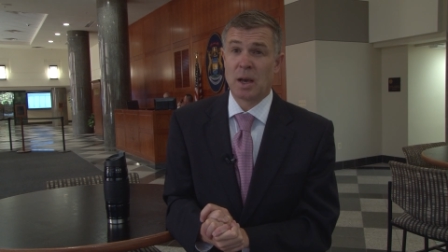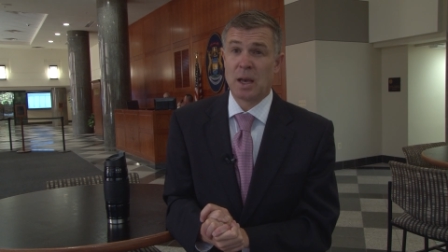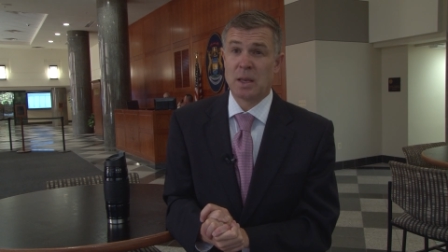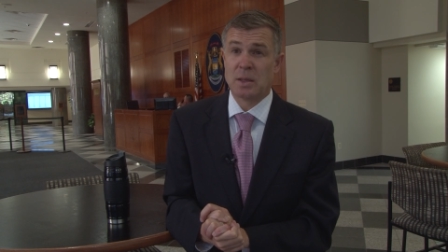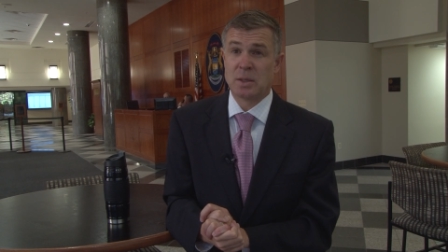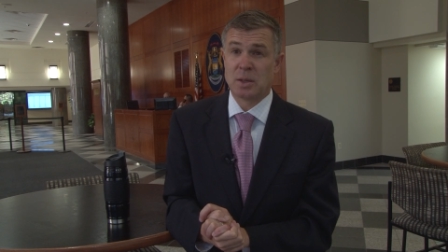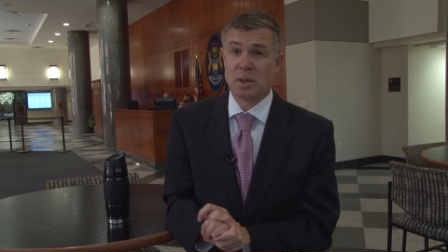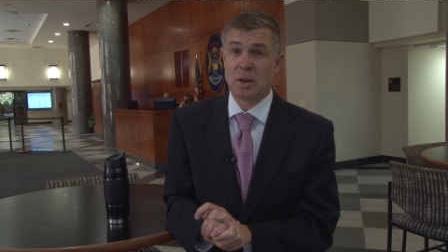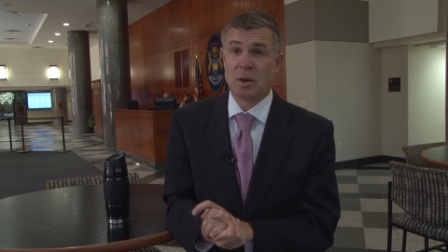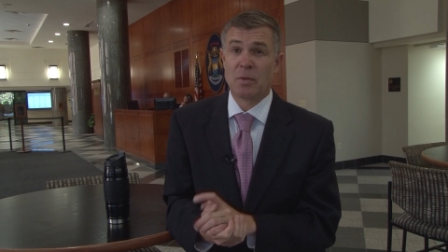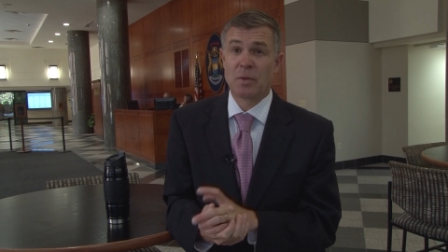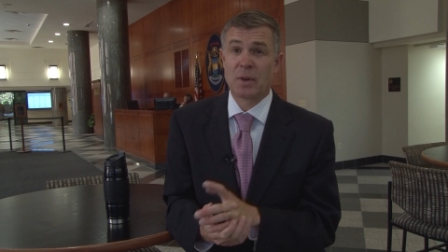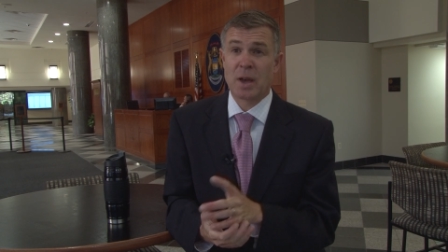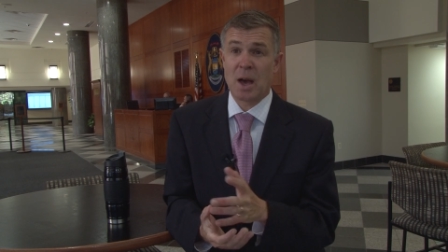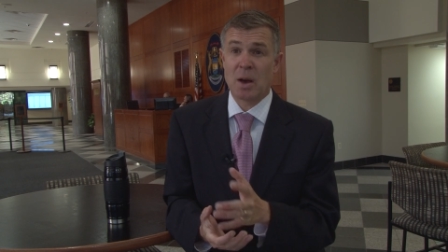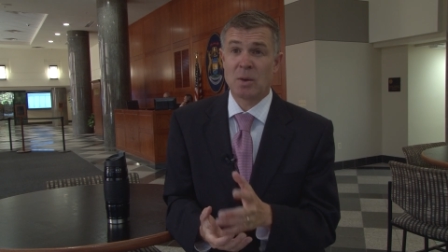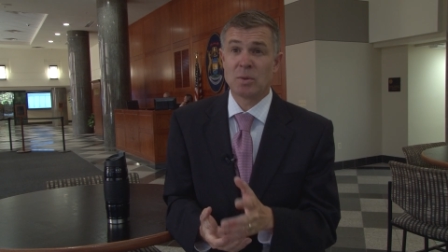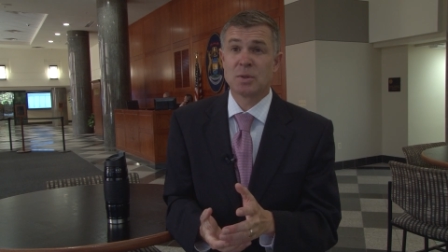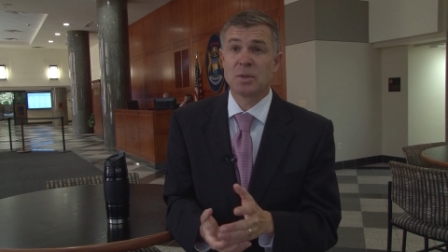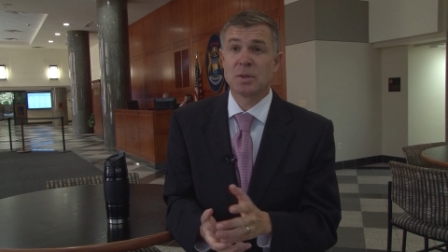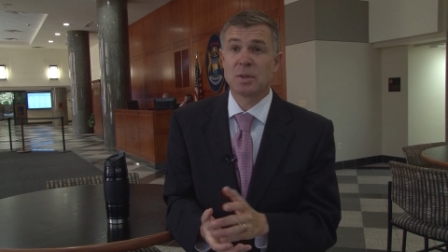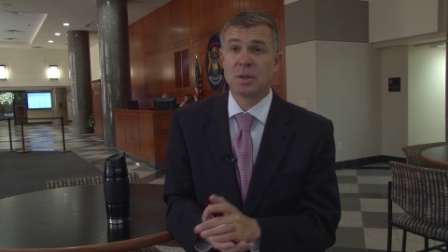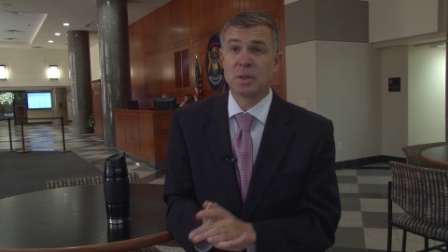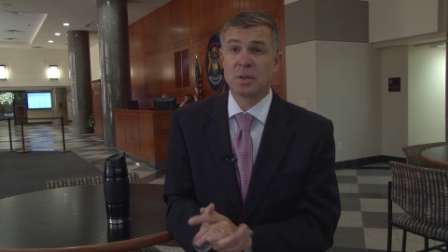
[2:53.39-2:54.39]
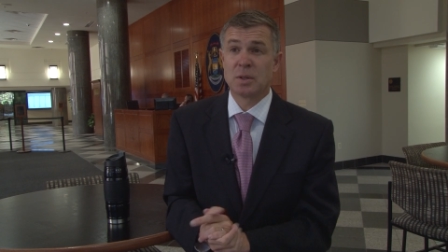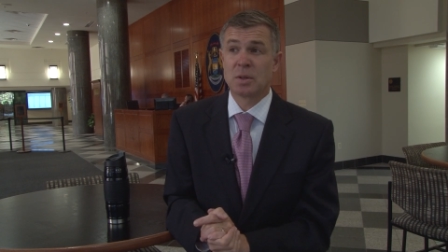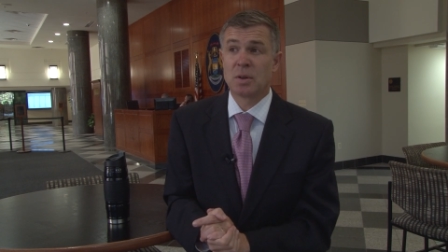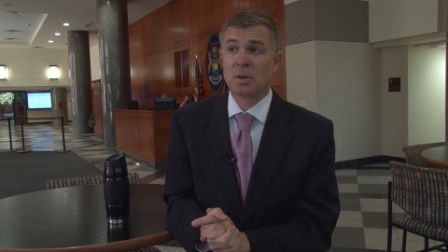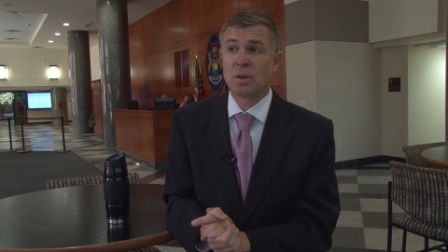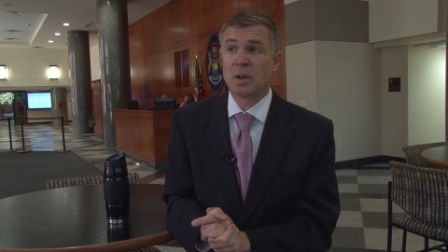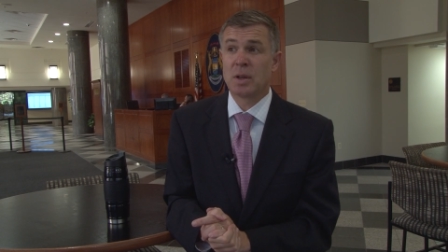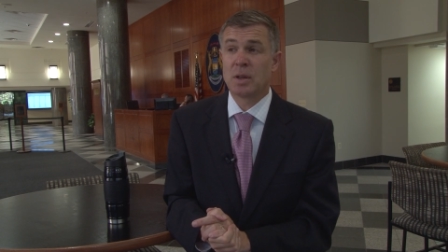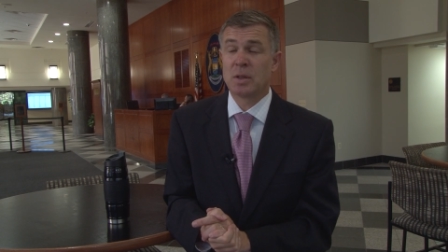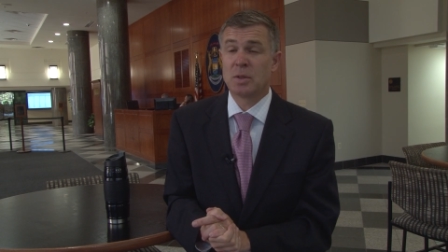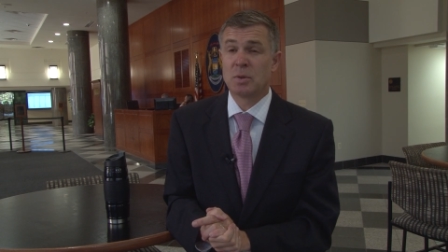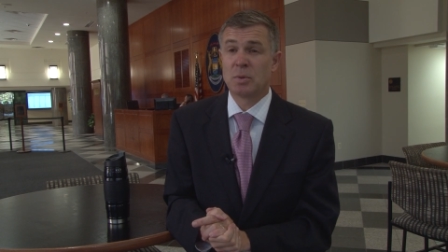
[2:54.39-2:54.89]
as an of-counsel
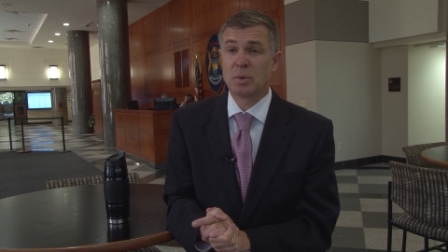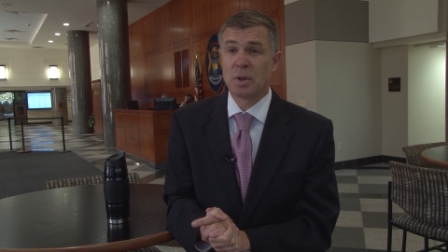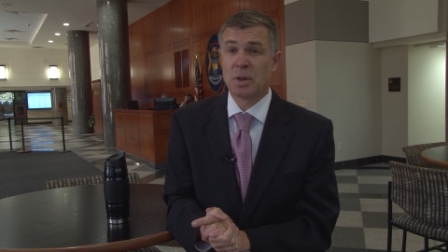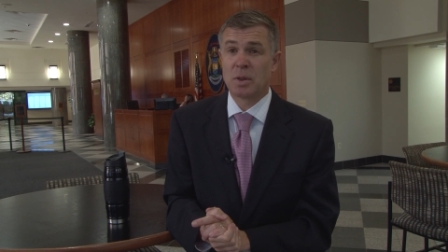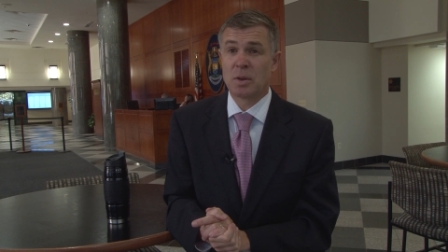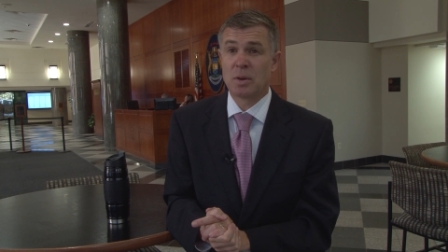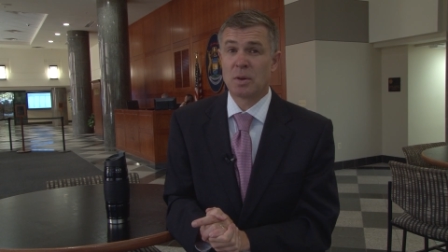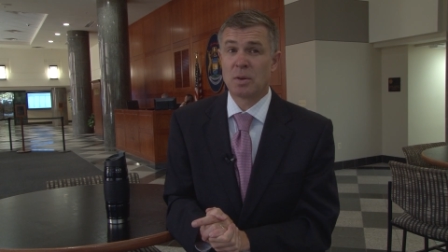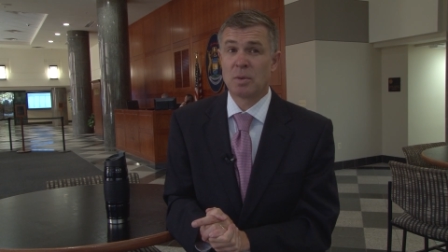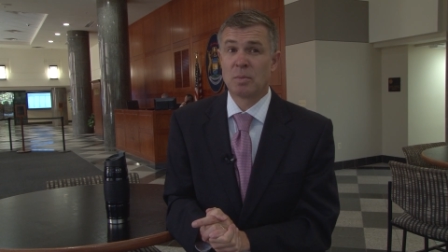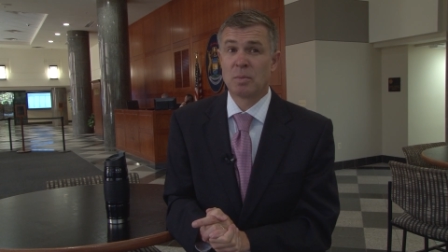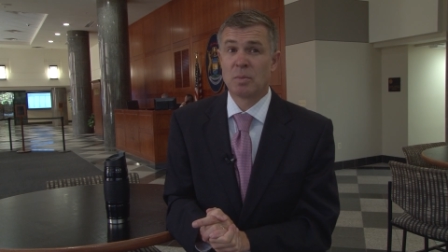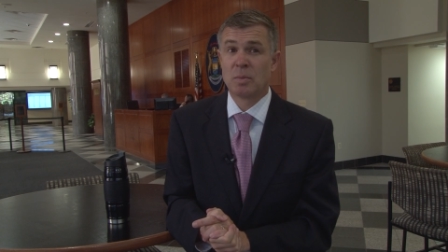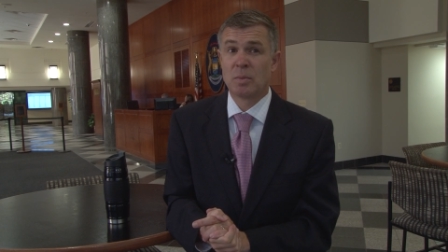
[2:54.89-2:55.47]
attorney to another